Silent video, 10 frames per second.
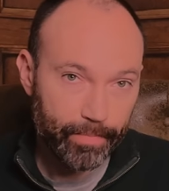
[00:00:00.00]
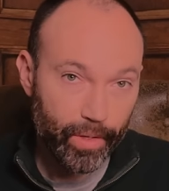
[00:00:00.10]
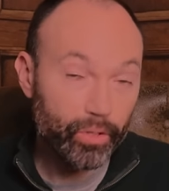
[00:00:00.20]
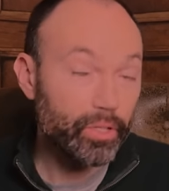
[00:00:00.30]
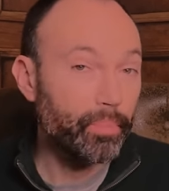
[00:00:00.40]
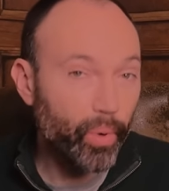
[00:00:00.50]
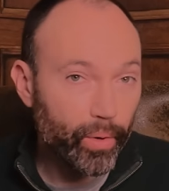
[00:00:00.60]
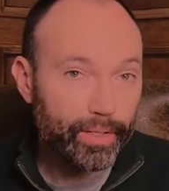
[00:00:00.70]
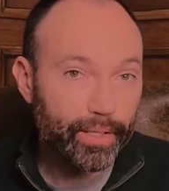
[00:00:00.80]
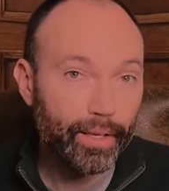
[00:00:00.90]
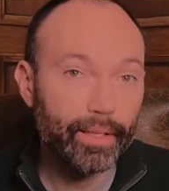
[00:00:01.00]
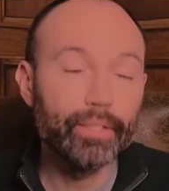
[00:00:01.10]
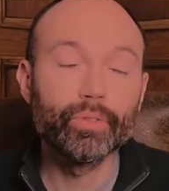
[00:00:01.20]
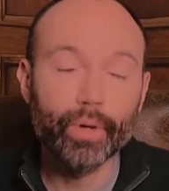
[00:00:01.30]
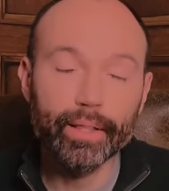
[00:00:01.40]
Your support is
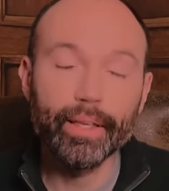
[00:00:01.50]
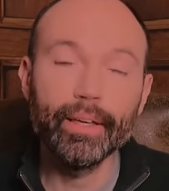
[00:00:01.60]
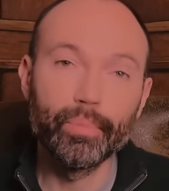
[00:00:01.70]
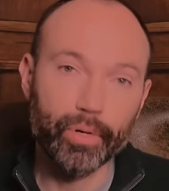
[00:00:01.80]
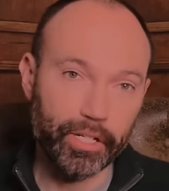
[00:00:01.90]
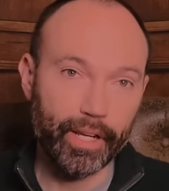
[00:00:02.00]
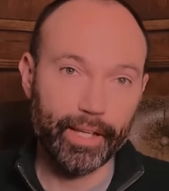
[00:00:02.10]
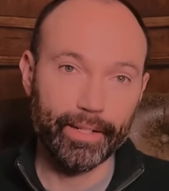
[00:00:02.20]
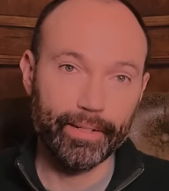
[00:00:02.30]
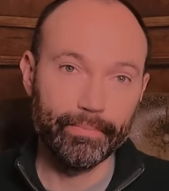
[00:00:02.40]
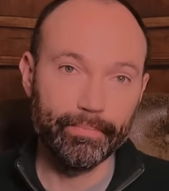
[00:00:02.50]
greatly appreciated.